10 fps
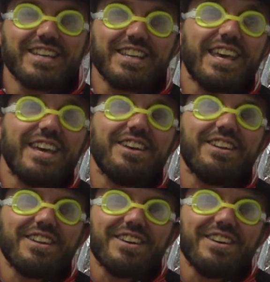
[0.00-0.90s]

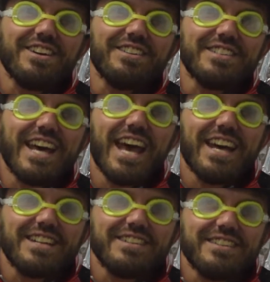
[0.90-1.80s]
Kill her
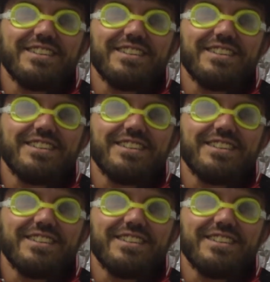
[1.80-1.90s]
dead.